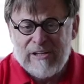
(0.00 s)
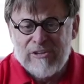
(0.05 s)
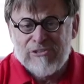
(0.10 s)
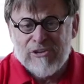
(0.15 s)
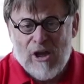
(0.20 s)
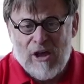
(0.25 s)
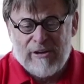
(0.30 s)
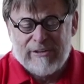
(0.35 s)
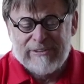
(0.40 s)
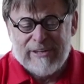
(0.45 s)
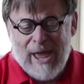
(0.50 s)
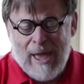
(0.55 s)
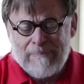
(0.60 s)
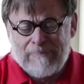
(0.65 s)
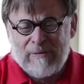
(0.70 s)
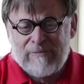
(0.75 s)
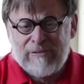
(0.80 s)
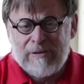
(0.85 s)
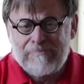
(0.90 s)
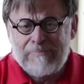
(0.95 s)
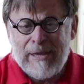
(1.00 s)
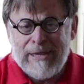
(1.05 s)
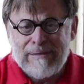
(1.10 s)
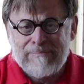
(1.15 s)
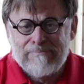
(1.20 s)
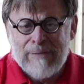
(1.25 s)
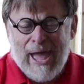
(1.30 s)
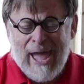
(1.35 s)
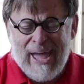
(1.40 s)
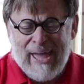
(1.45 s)
this on top of a
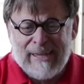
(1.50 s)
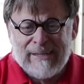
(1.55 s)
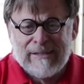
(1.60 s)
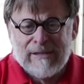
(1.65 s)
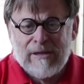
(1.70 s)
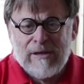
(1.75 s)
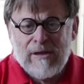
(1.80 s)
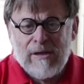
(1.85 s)
bean bag